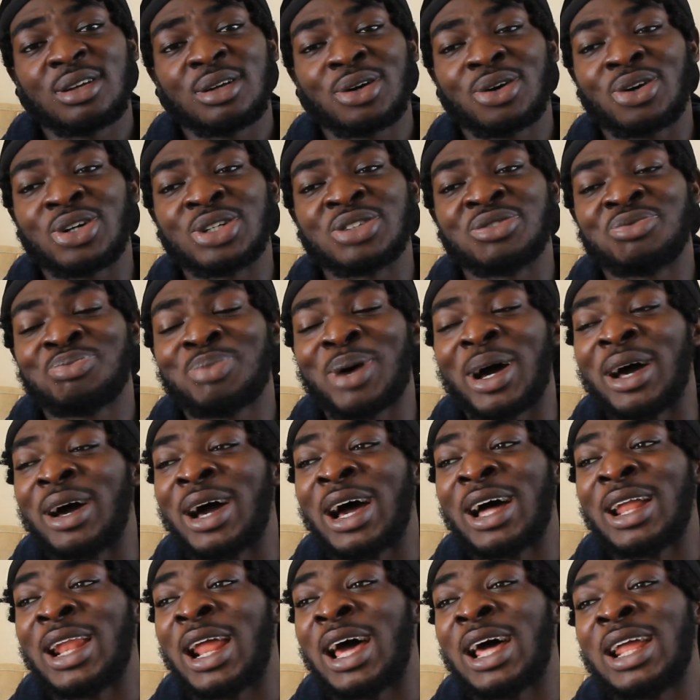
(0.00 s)
Because
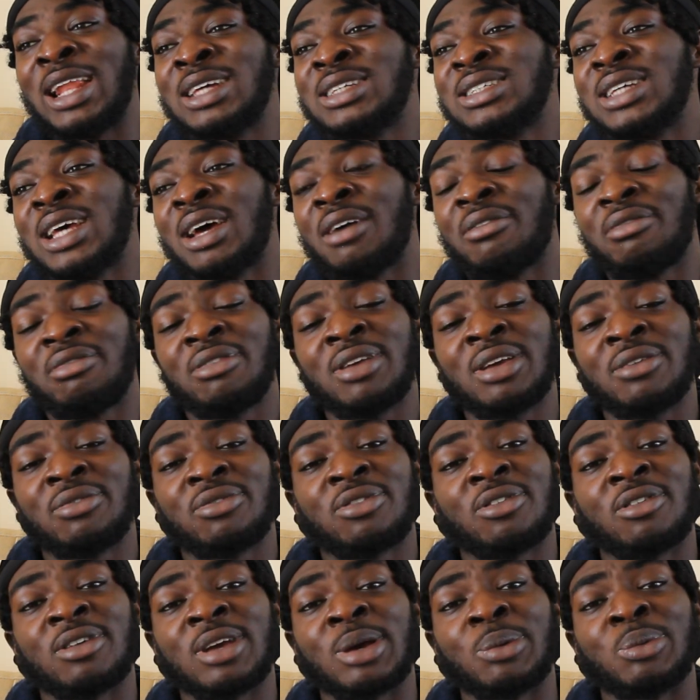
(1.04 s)
let's say at 3,
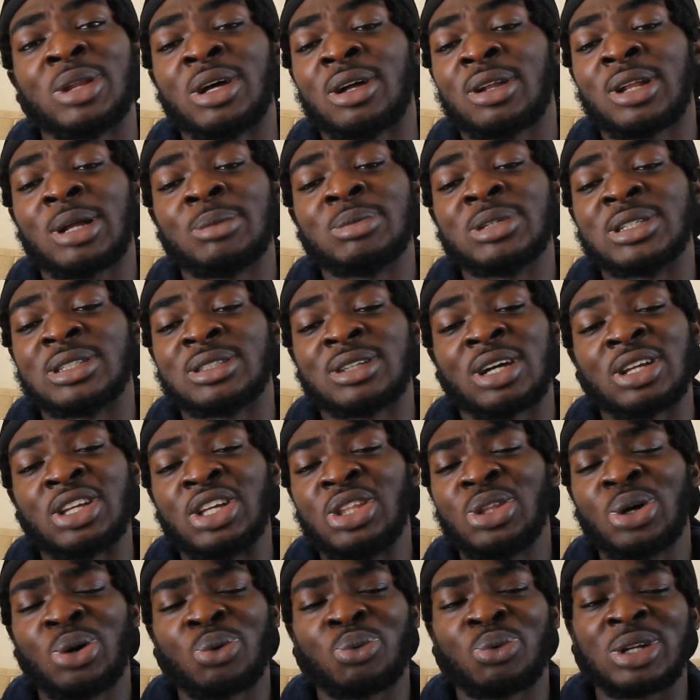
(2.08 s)
4 a.m. when the club is done, you
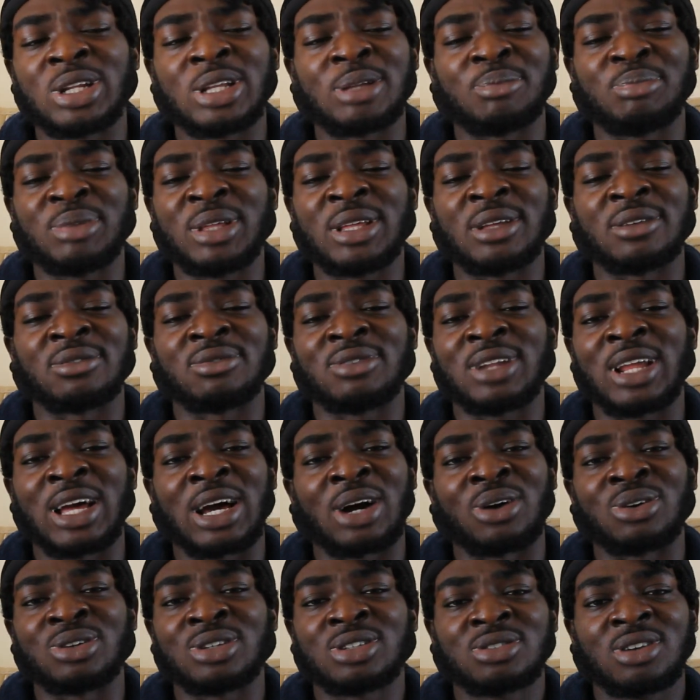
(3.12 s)
don't want to be flat
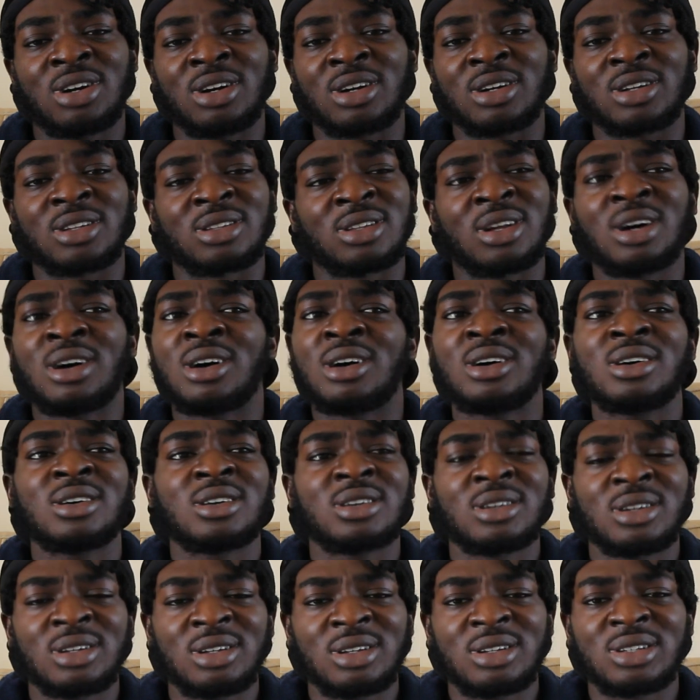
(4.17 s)
out drunk. No,
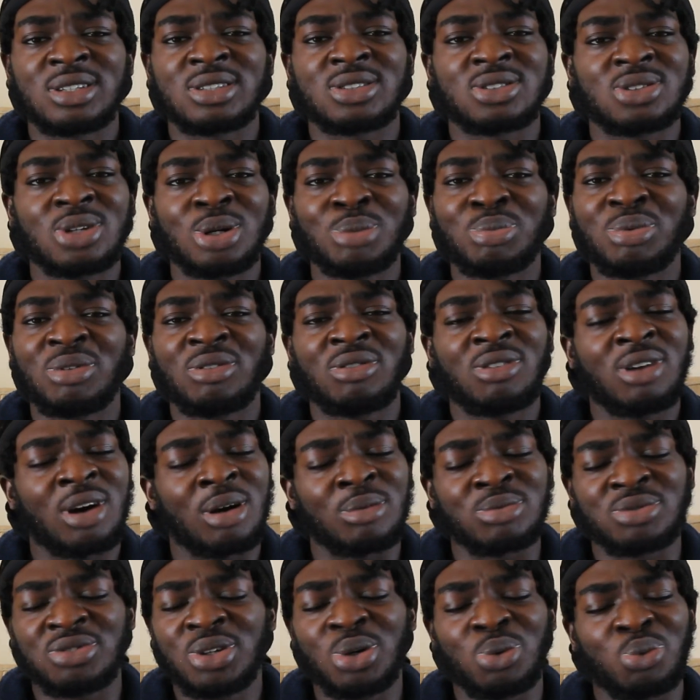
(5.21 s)
sober
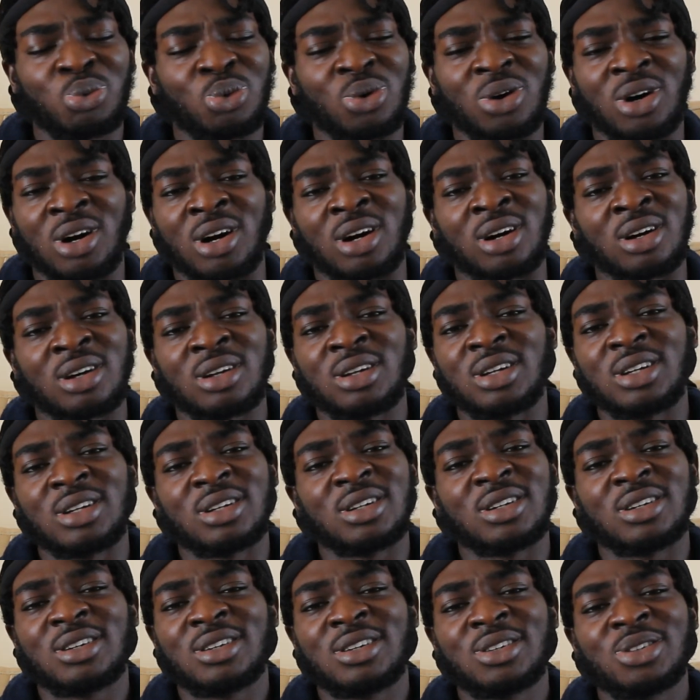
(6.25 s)
up, drink water.
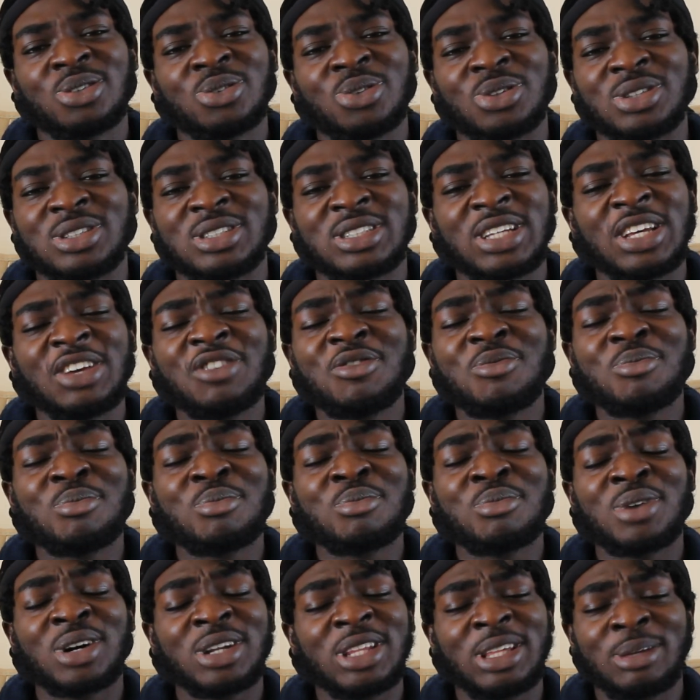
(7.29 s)
You'll save
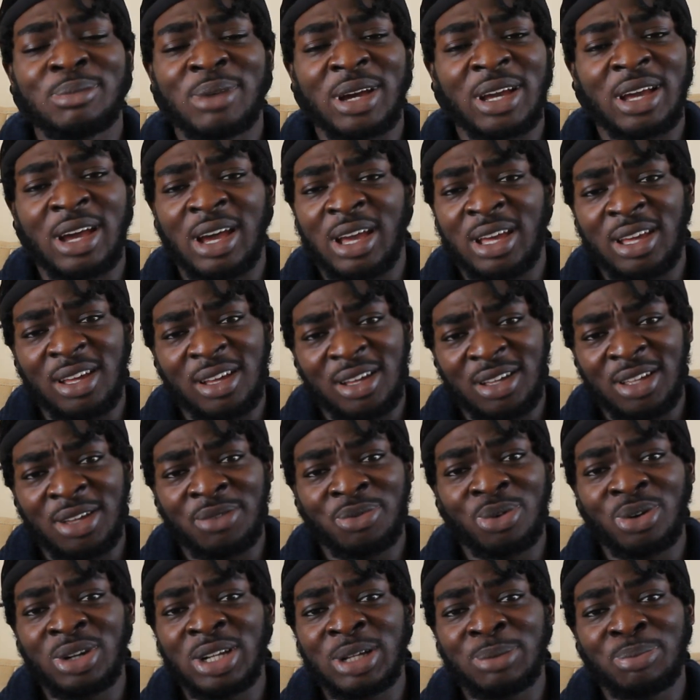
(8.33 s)
money, my guy.
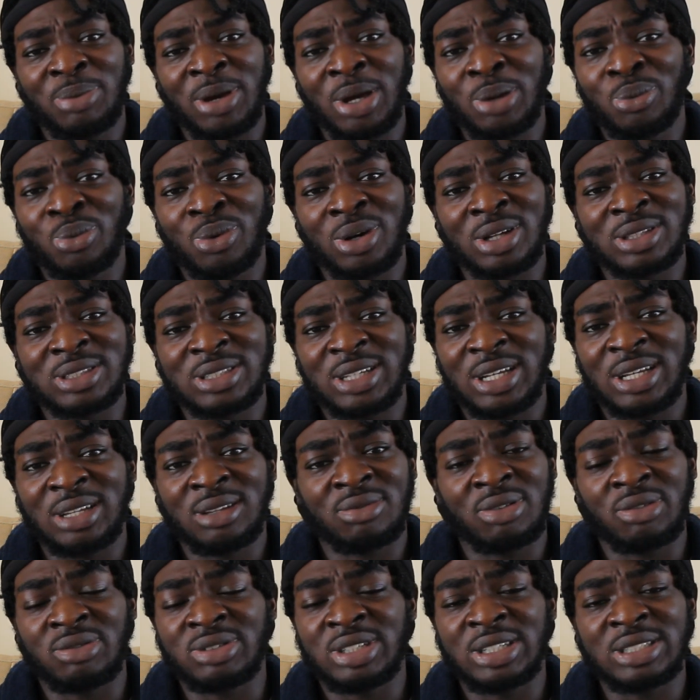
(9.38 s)
If all you paid, what, 10,
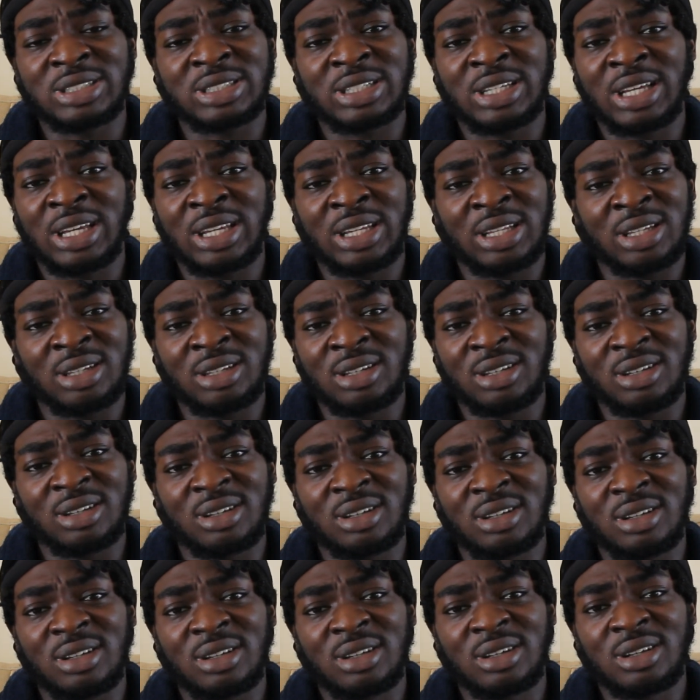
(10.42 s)
15 to get in?
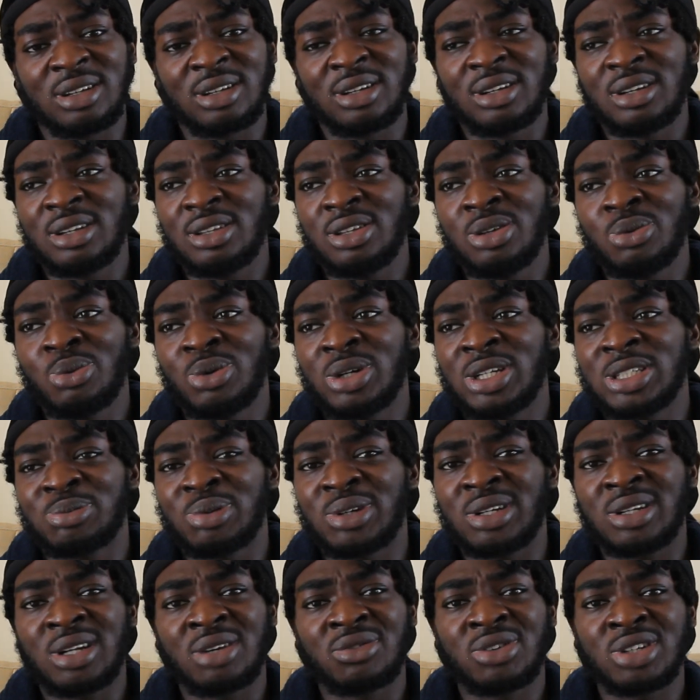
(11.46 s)
You want to
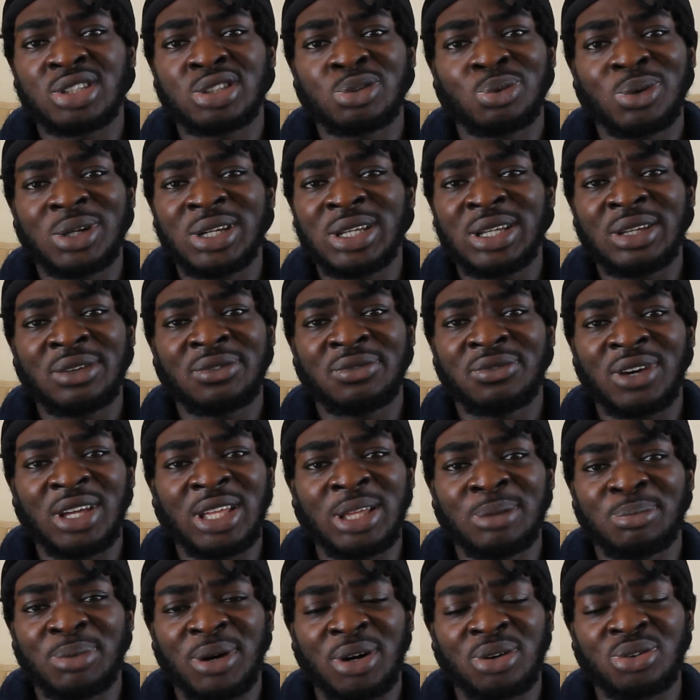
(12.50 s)
spend another 20,
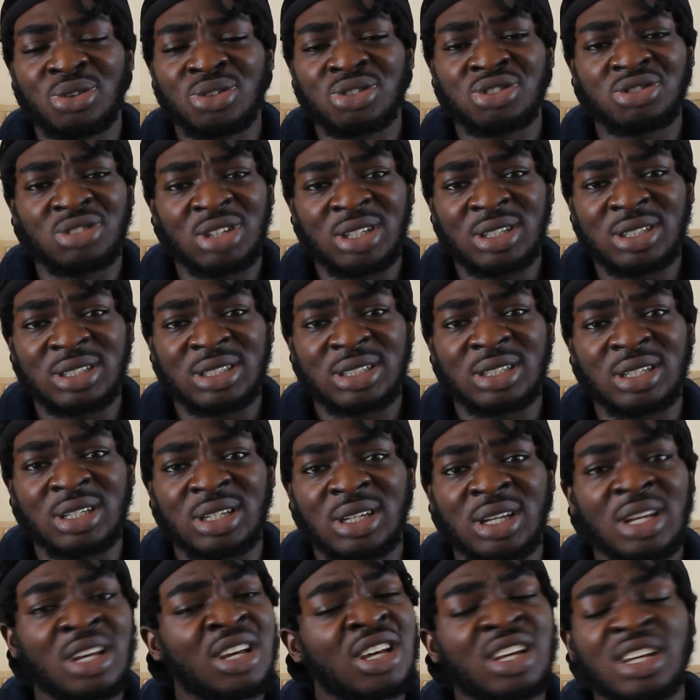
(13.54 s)
30 pounds on drinks?
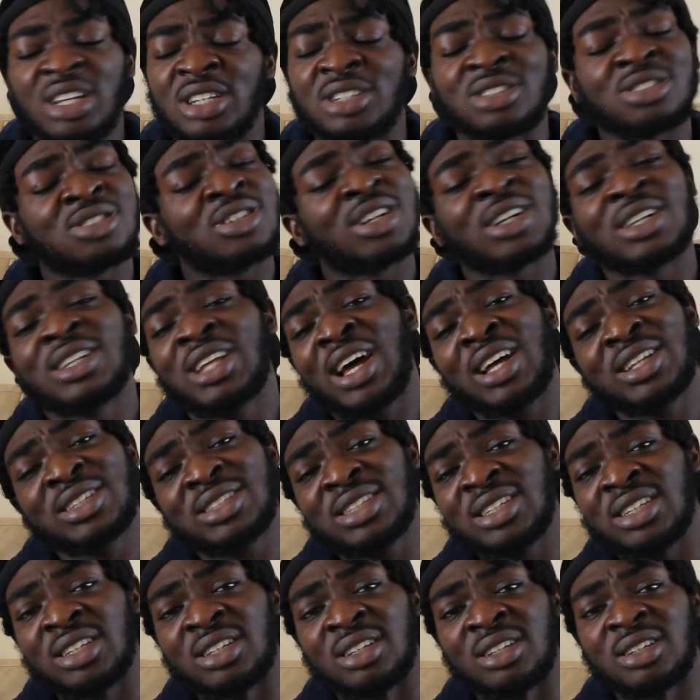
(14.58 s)
It's not a that
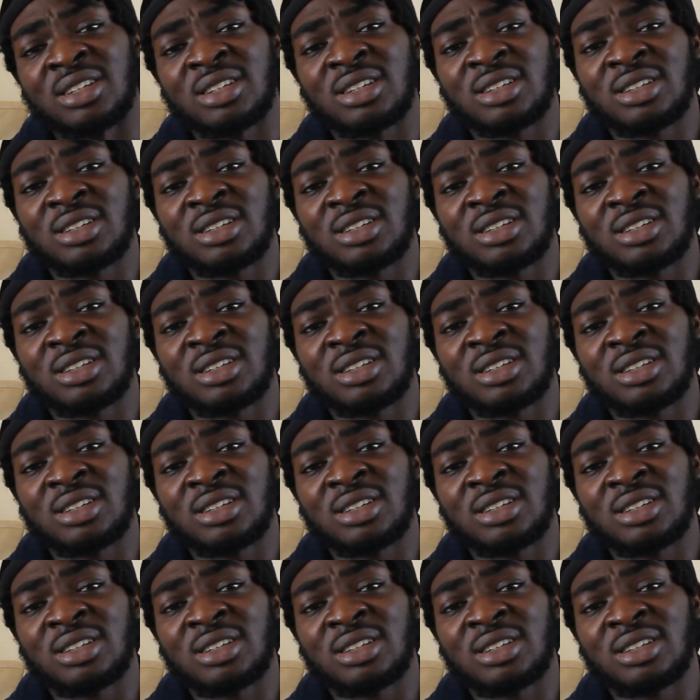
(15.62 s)
thing.